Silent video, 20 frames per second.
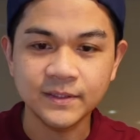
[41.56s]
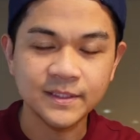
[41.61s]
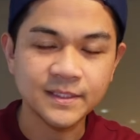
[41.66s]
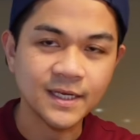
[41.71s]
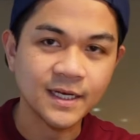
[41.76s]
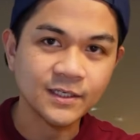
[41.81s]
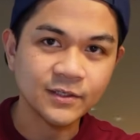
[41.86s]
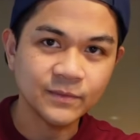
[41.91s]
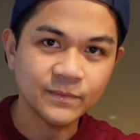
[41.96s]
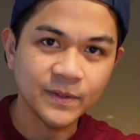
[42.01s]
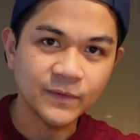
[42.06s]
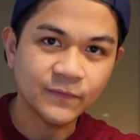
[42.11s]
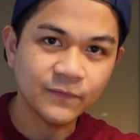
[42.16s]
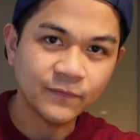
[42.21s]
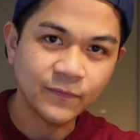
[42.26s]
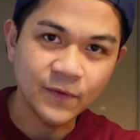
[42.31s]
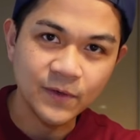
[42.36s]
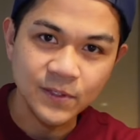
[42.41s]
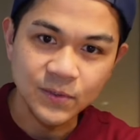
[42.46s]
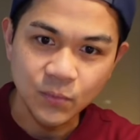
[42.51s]
this is actually my
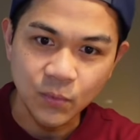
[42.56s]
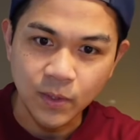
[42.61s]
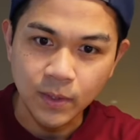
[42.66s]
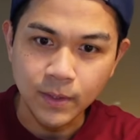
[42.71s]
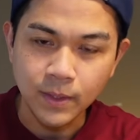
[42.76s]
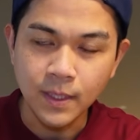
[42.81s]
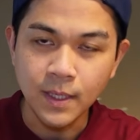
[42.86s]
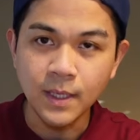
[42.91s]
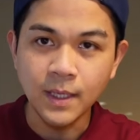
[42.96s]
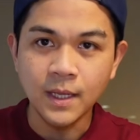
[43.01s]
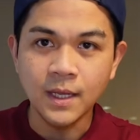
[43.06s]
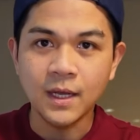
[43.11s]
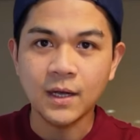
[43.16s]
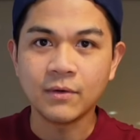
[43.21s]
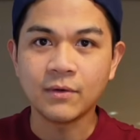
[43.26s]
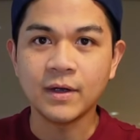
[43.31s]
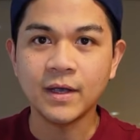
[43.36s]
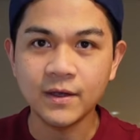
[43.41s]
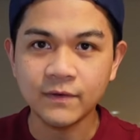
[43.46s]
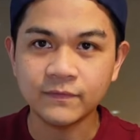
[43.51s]
first one.
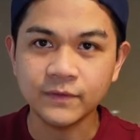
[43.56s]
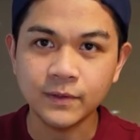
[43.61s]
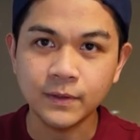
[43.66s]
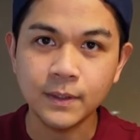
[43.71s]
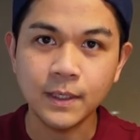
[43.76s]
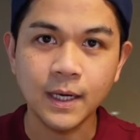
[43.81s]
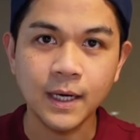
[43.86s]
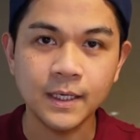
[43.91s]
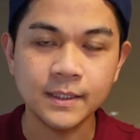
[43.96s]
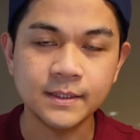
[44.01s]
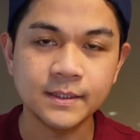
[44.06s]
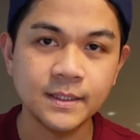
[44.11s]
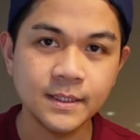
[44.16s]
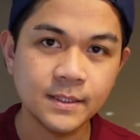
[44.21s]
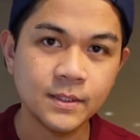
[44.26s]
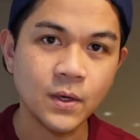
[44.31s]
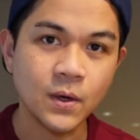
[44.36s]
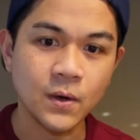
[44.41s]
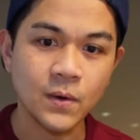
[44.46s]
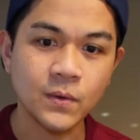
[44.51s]
However, I
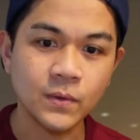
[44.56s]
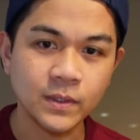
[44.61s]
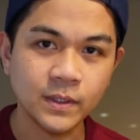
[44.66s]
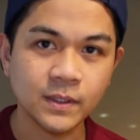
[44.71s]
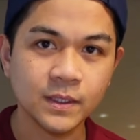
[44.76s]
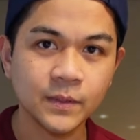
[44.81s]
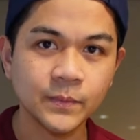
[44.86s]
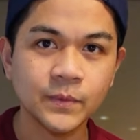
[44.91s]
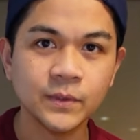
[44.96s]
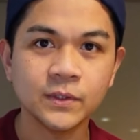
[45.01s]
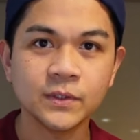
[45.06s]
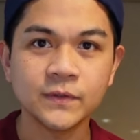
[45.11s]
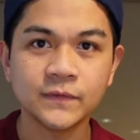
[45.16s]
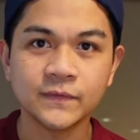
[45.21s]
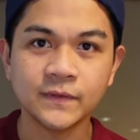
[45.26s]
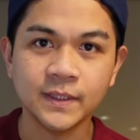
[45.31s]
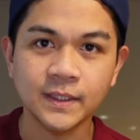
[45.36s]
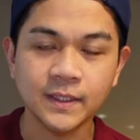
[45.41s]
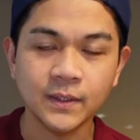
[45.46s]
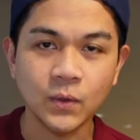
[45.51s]
did own a couple
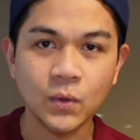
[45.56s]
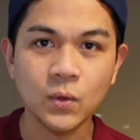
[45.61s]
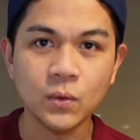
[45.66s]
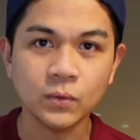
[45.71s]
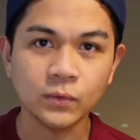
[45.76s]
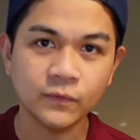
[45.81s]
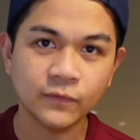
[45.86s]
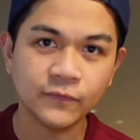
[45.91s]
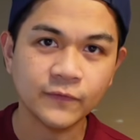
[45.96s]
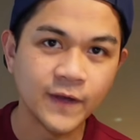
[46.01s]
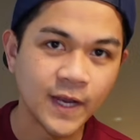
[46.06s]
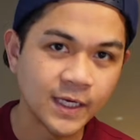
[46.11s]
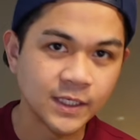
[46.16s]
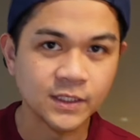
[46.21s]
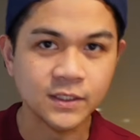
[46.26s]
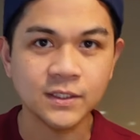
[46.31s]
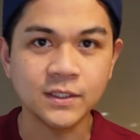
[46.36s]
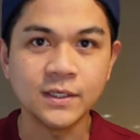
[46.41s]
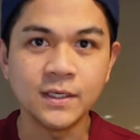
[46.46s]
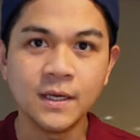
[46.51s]
of
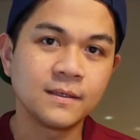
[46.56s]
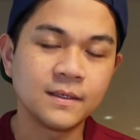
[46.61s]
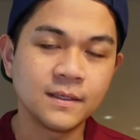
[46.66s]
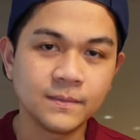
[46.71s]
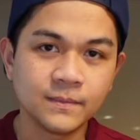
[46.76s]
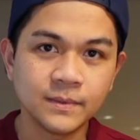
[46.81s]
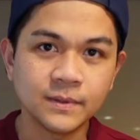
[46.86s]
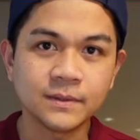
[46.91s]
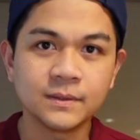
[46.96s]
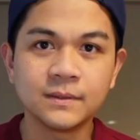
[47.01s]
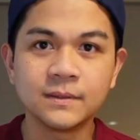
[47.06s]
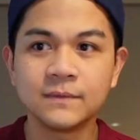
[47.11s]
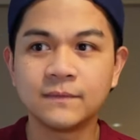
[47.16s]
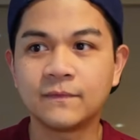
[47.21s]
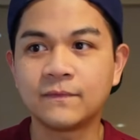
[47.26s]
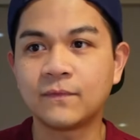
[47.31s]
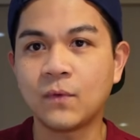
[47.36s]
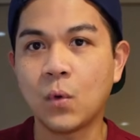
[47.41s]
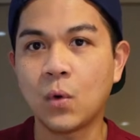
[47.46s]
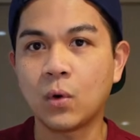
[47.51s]
old-fashioned gimbal
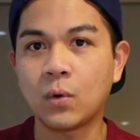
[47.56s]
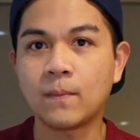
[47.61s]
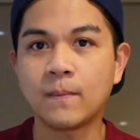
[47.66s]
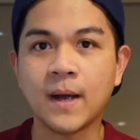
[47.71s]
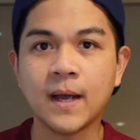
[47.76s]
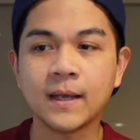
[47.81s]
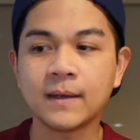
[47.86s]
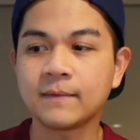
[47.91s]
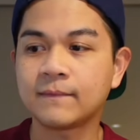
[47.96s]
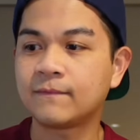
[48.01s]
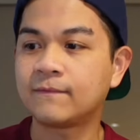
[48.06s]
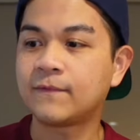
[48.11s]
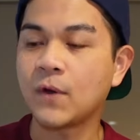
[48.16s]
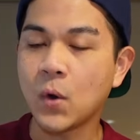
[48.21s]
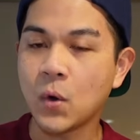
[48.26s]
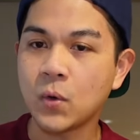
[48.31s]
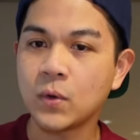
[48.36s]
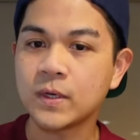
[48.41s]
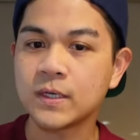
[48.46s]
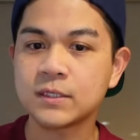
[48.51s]
for my
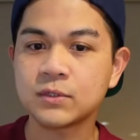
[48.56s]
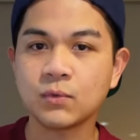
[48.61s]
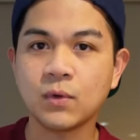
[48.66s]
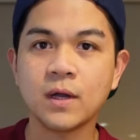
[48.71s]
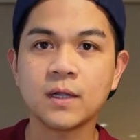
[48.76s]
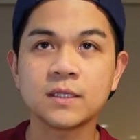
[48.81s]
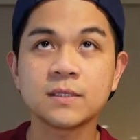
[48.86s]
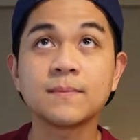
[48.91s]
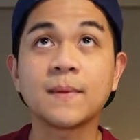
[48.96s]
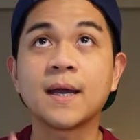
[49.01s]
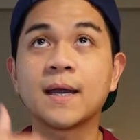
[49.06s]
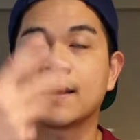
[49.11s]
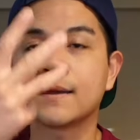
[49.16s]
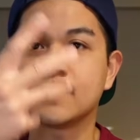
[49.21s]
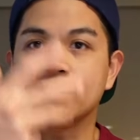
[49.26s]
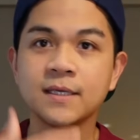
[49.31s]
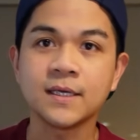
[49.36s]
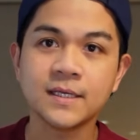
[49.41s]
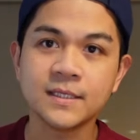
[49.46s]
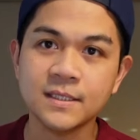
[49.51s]
phone as well as my
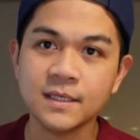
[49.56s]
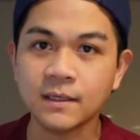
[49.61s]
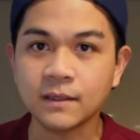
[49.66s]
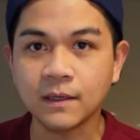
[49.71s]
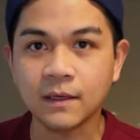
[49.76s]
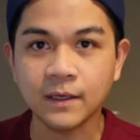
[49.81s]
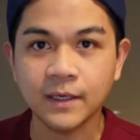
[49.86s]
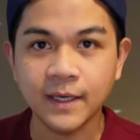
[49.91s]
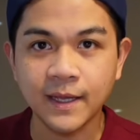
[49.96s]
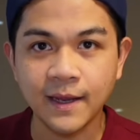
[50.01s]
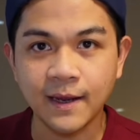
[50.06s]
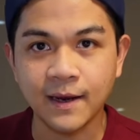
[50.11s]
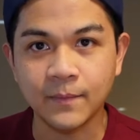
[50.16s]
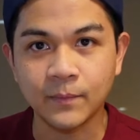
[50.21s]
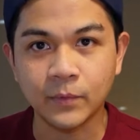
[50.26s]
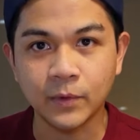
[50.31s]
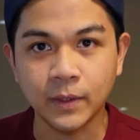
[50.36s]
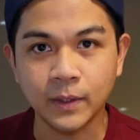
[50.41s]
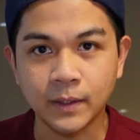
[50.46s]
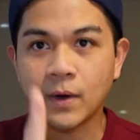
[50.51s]
DSLR
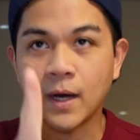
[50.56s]
camera